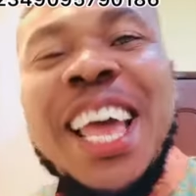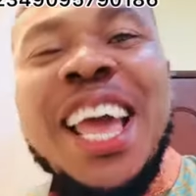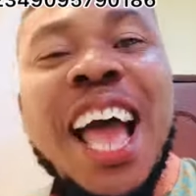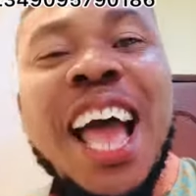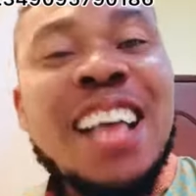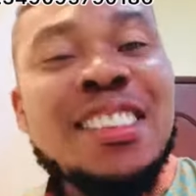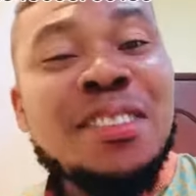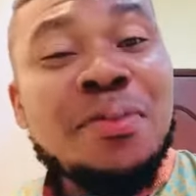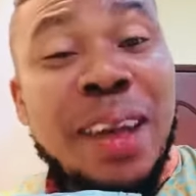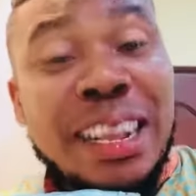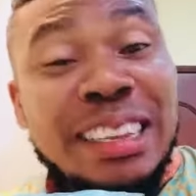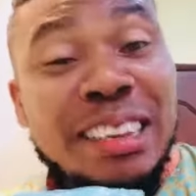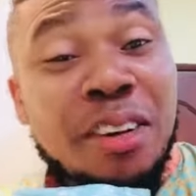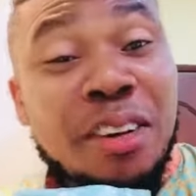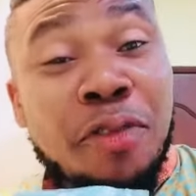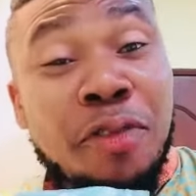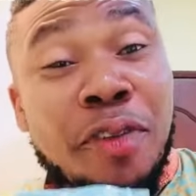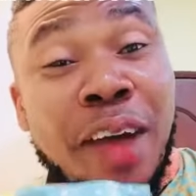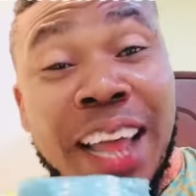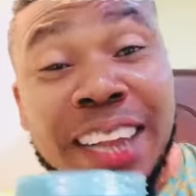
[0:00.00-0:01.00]
As a matter
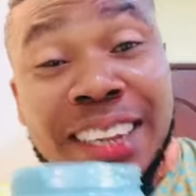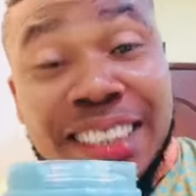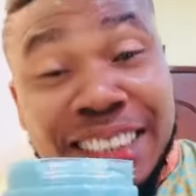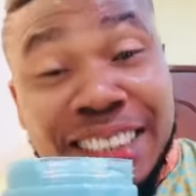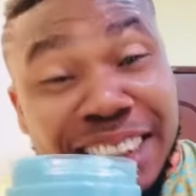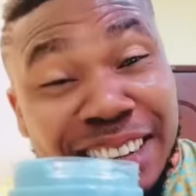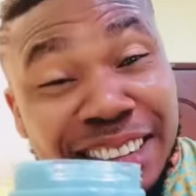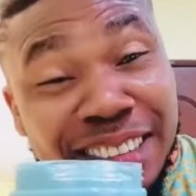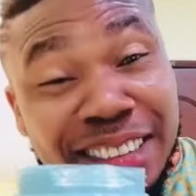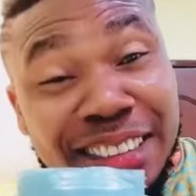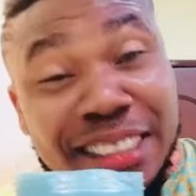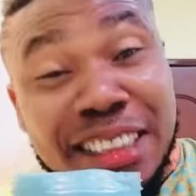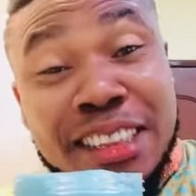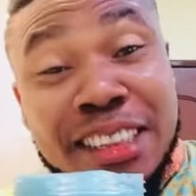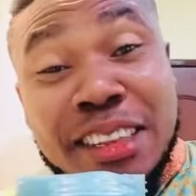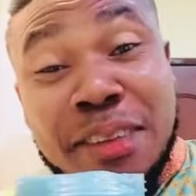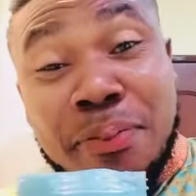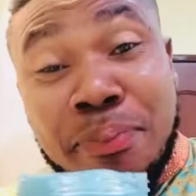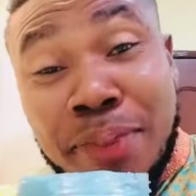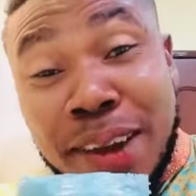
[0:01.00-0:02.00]
of fact, this is
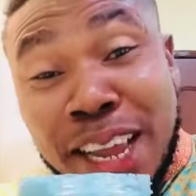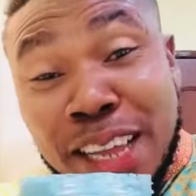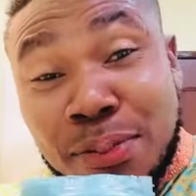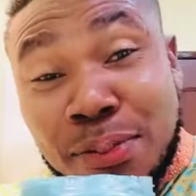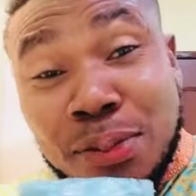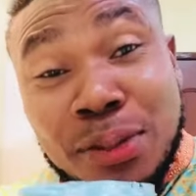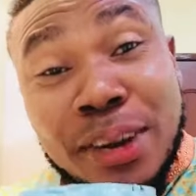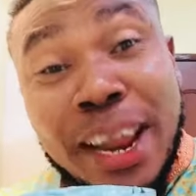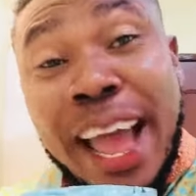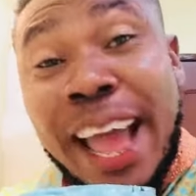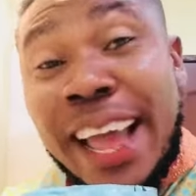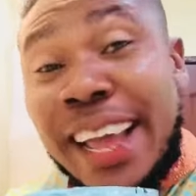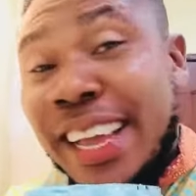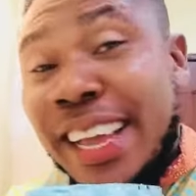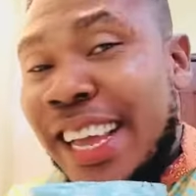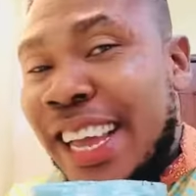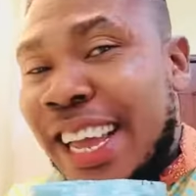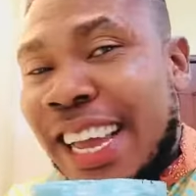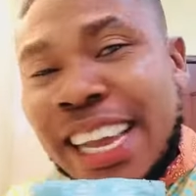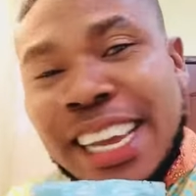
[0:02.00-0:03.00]
it. The Blend Pro 9.
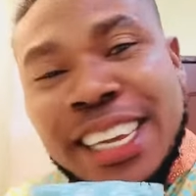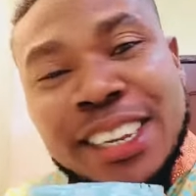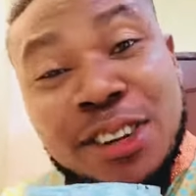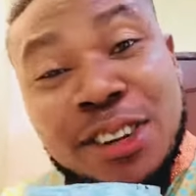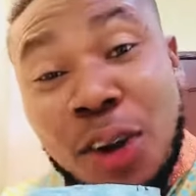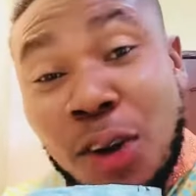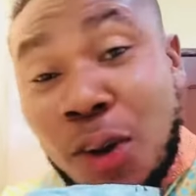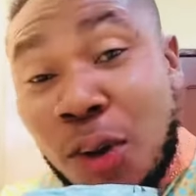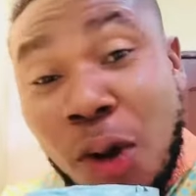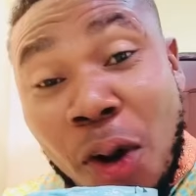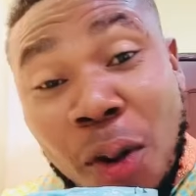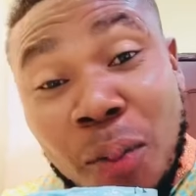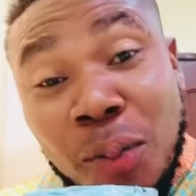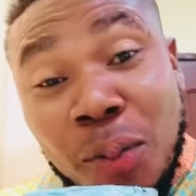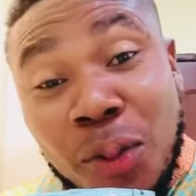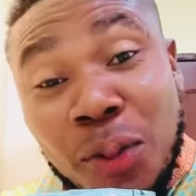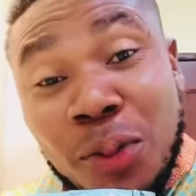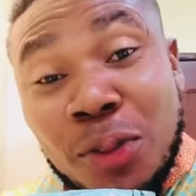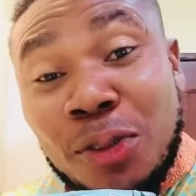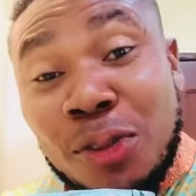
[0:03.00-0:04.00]
It don't
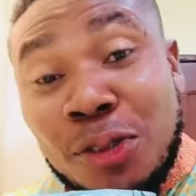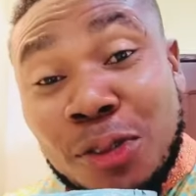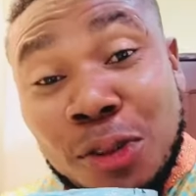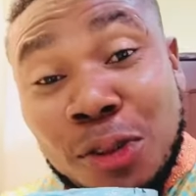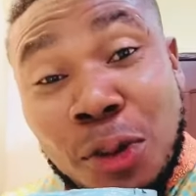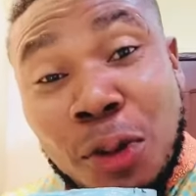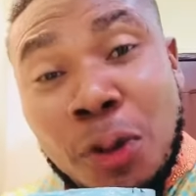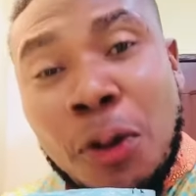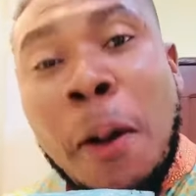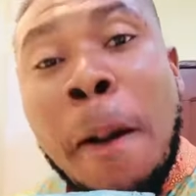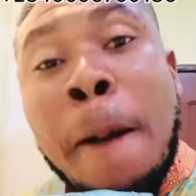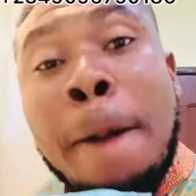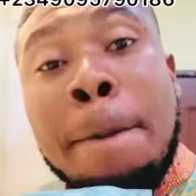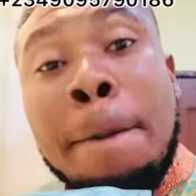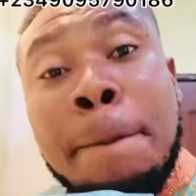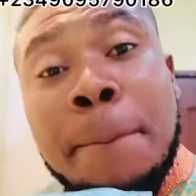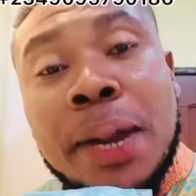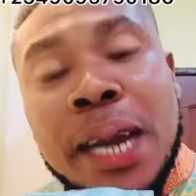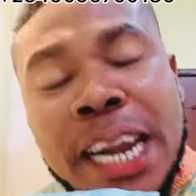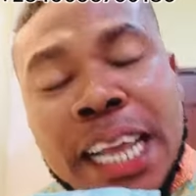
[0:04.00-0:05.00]
come on. So,
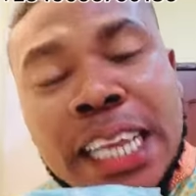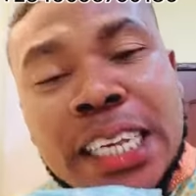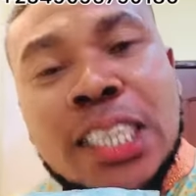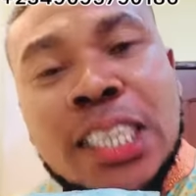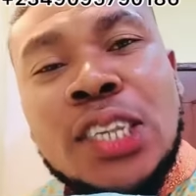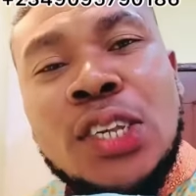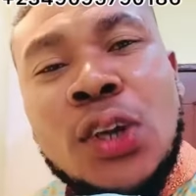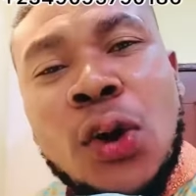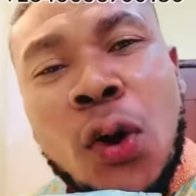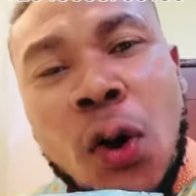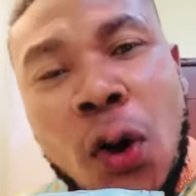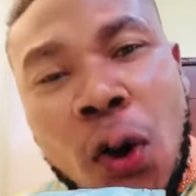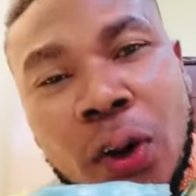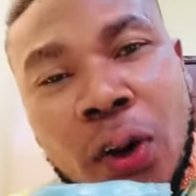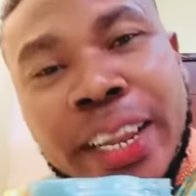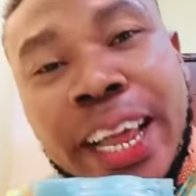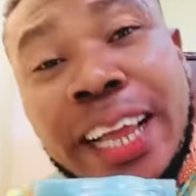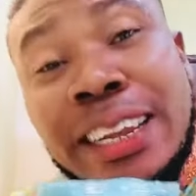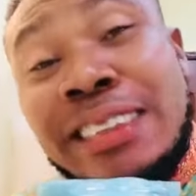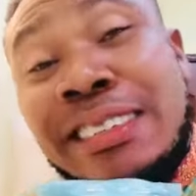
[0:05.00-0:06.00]
place your
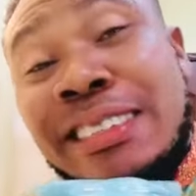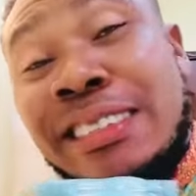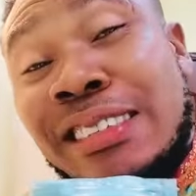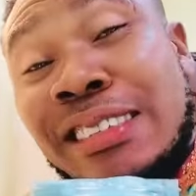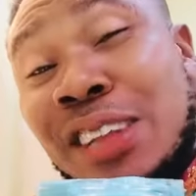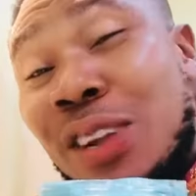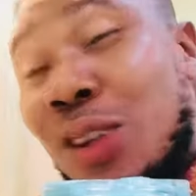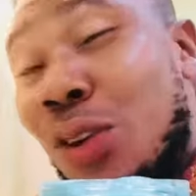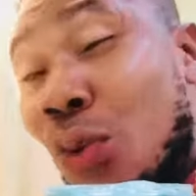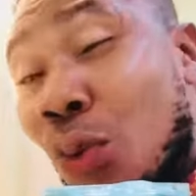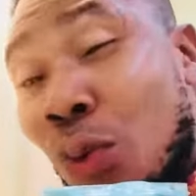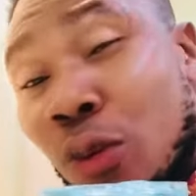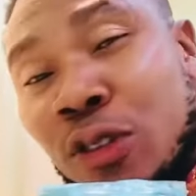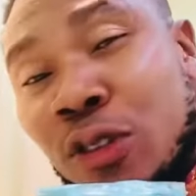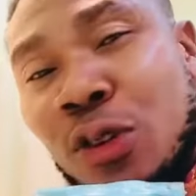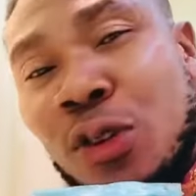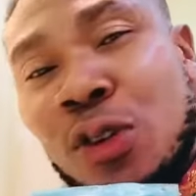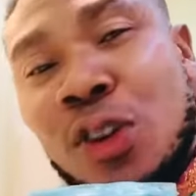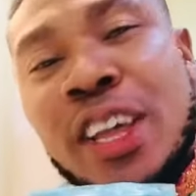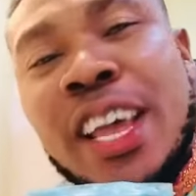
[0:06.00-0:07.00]
order. This is the
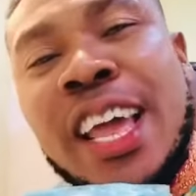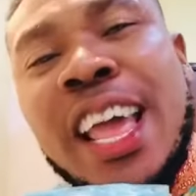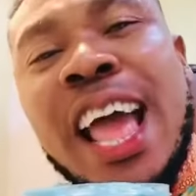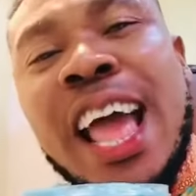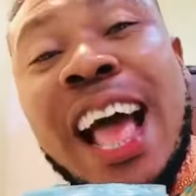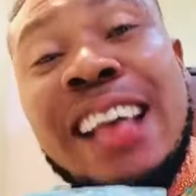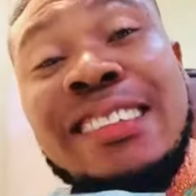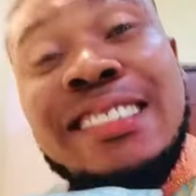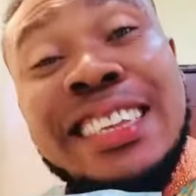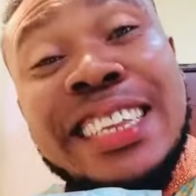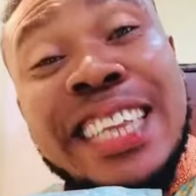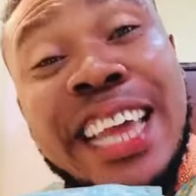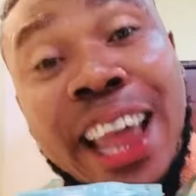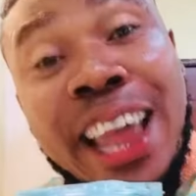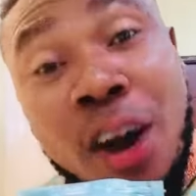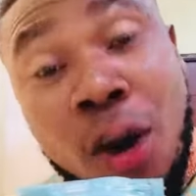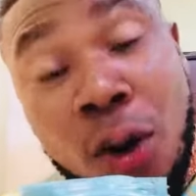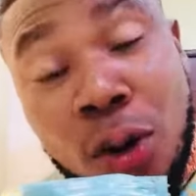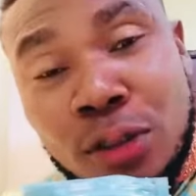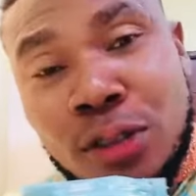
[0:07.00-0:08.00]
lotion as it
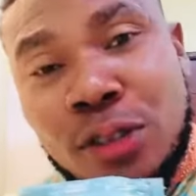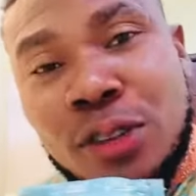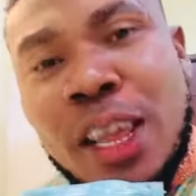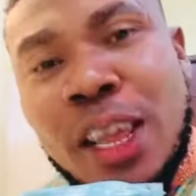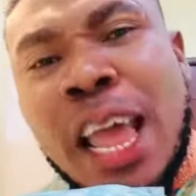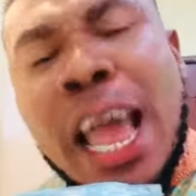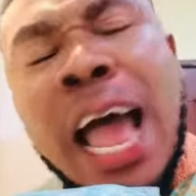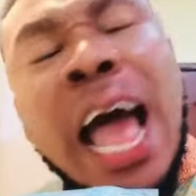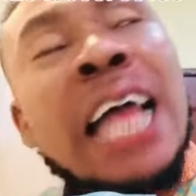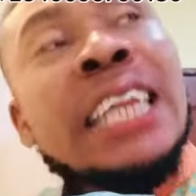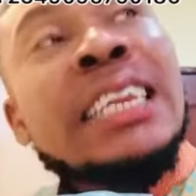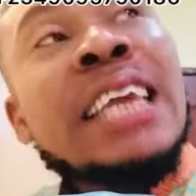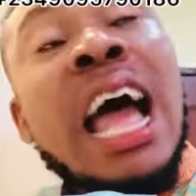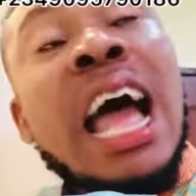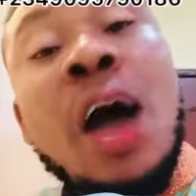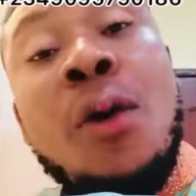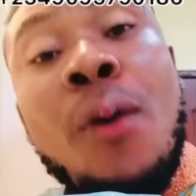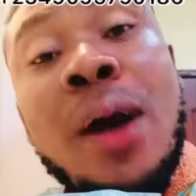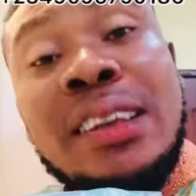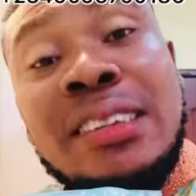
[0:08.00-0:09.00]
is out, and
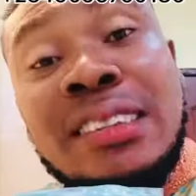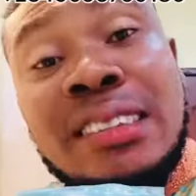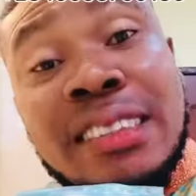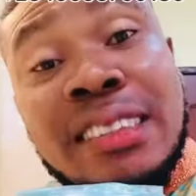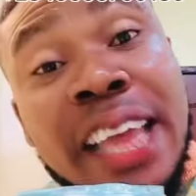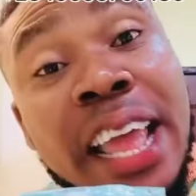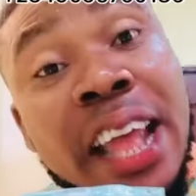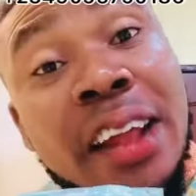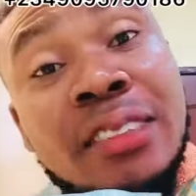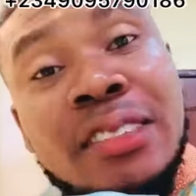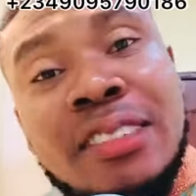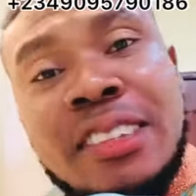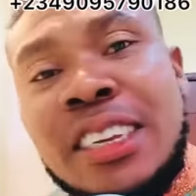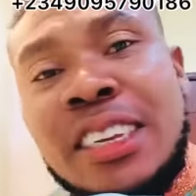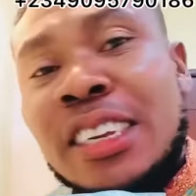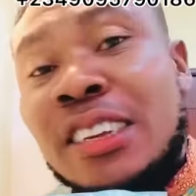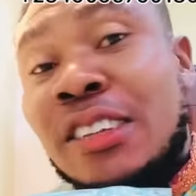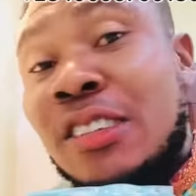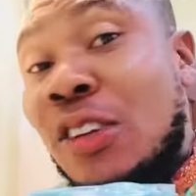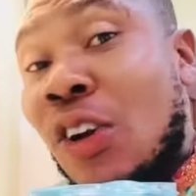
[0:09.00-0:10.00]
our
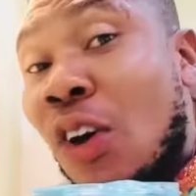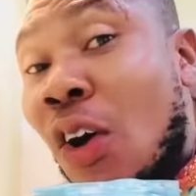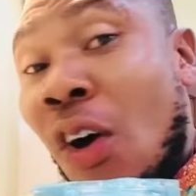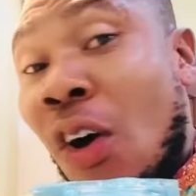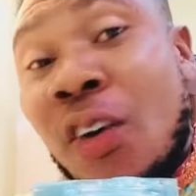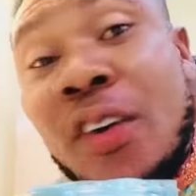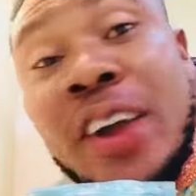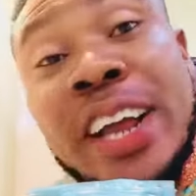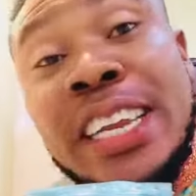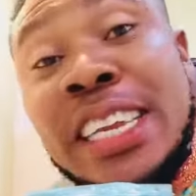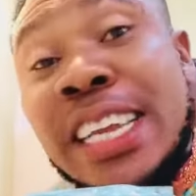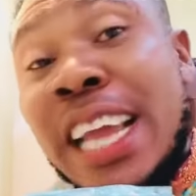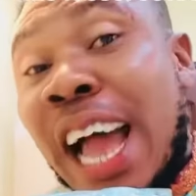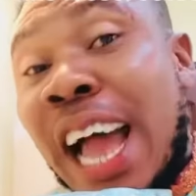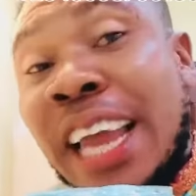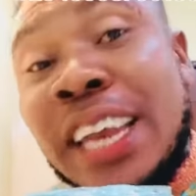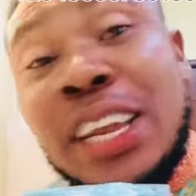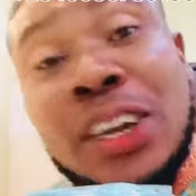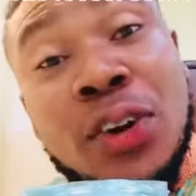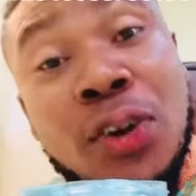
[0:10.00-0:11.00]
sales is already
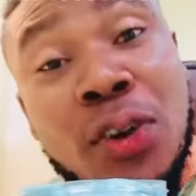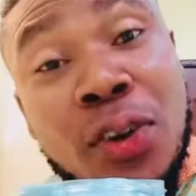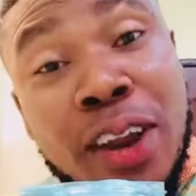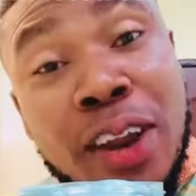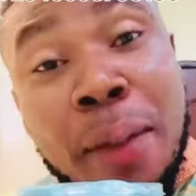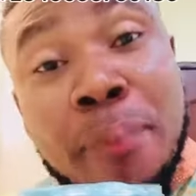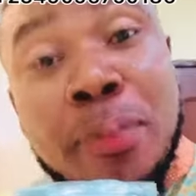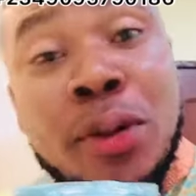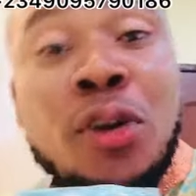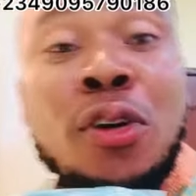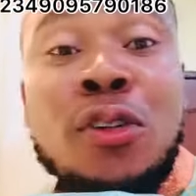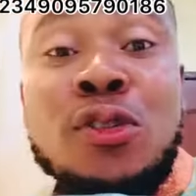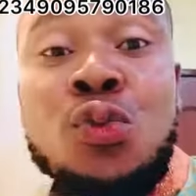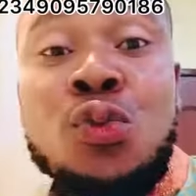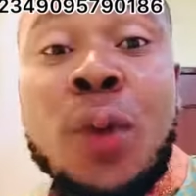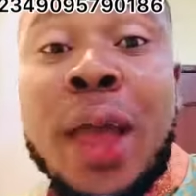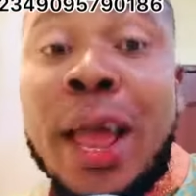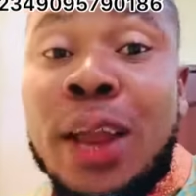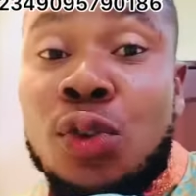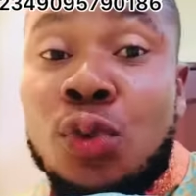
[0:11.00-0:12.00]
at the corner because
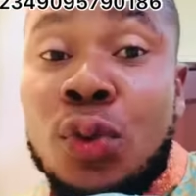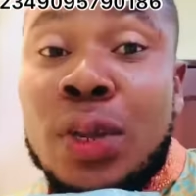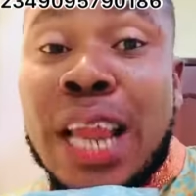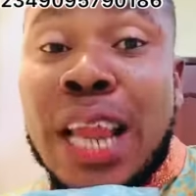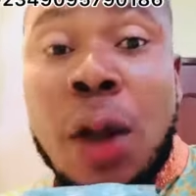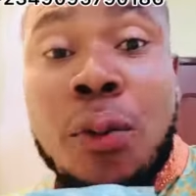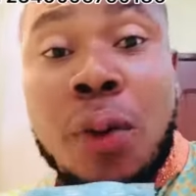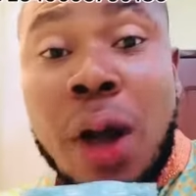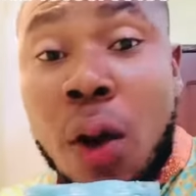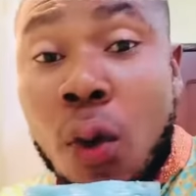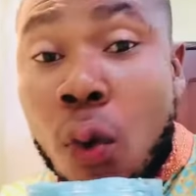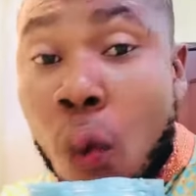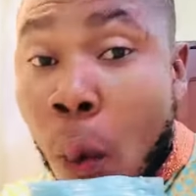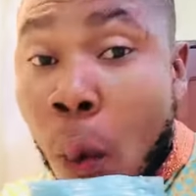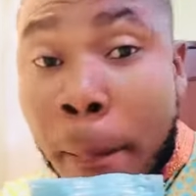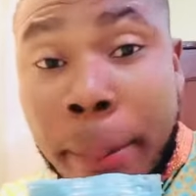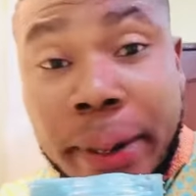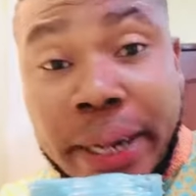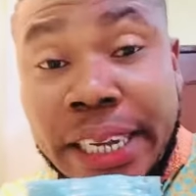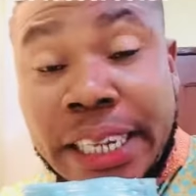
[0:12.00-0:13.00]
we are doing our
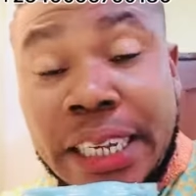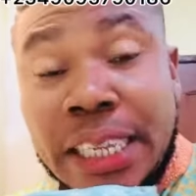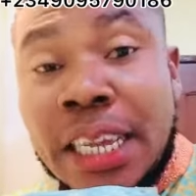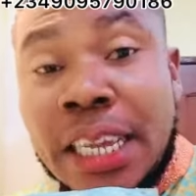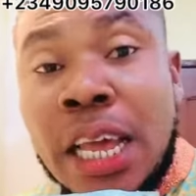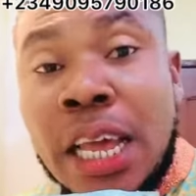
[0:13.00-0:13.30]
opening.